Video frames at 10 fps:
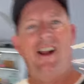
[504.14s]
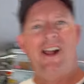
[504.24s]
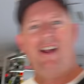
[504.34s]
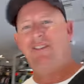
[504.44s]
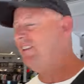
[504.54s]
I
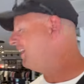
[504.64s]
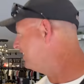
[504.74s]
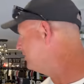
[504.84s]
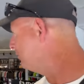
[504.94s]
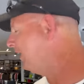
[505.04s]
feel like this
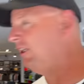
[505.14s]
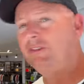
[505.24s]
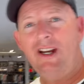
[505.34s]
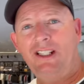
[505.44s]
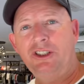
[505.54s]
is where Love
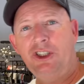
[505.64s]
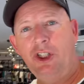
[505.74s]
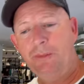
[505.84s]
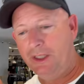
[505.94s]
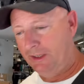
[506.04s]
Island
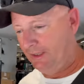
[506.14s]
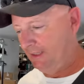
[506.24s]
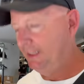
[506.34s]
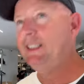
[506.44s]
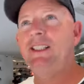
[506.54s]
shops.
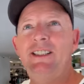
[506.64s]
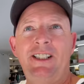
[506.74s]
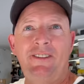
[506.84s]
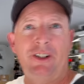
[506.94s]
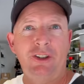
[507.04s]

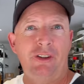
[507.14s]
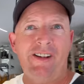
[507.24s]
If you're on Love